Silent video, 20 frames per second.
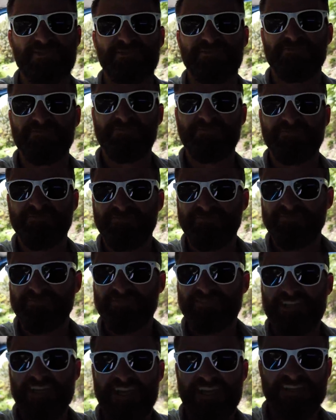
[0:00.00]
Ooh,
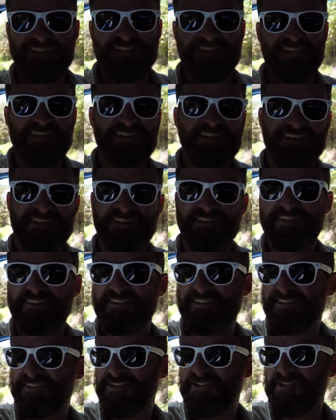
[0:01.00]
yeah, it's stinky.
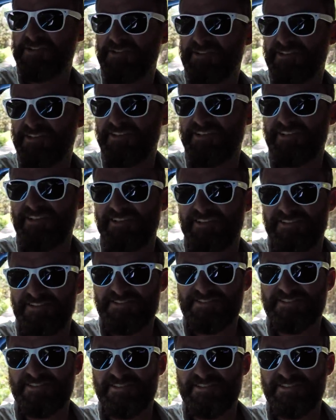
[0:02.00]
Yeah, this.